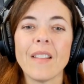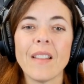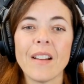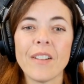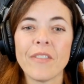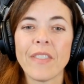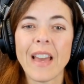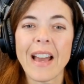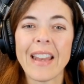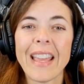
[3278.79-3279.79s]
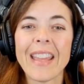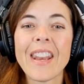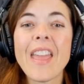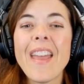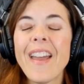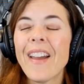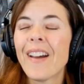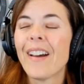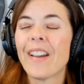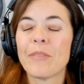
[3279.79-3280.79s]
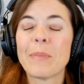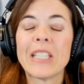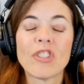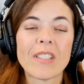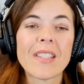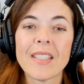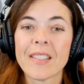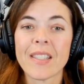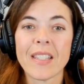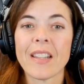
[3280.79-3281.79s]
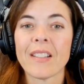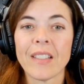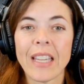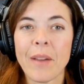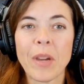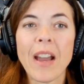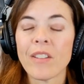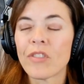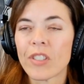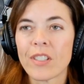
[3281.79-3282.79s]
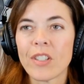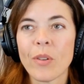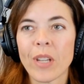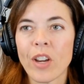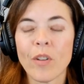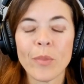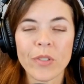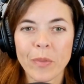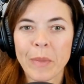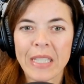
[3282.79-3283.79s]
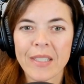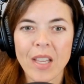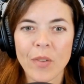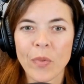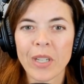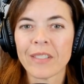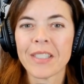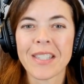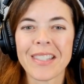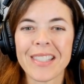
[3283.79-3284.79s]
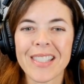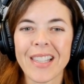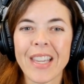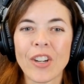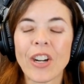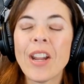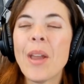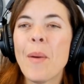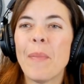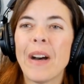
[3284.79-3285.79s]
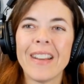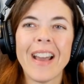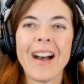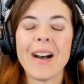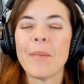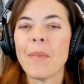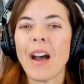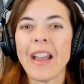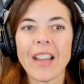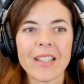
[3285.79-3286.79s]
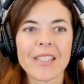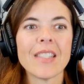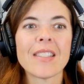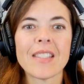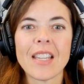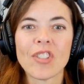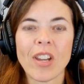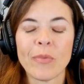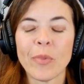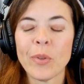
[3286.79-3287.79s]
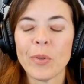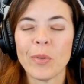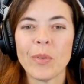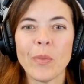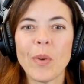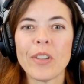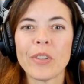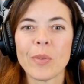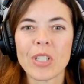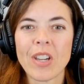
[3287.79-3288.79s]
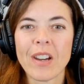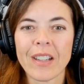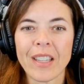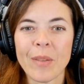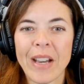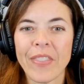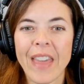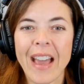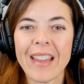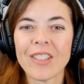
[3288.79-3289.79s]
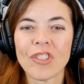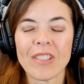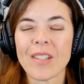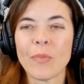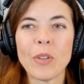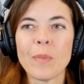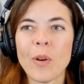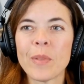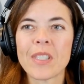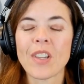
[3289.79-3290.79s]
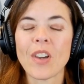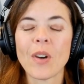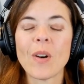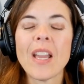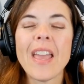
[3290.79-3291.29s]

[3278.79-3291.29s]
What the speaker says: love that. And I mean, just incidentally, I'm kind of just noting almost for myself when I listen to this later, but I got a sense of deja vu while you were talking about that just a few moments ago,